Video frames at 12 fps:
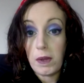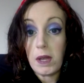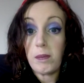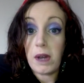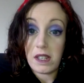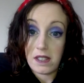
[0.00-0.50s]

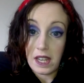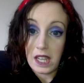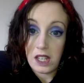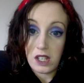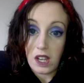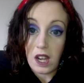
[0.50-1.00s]

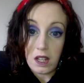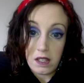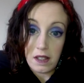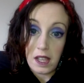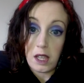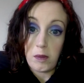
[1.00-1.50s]
backstage as
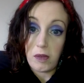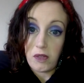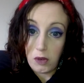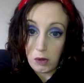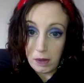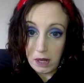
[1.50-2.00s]
a
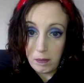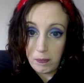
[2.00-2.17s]
performer.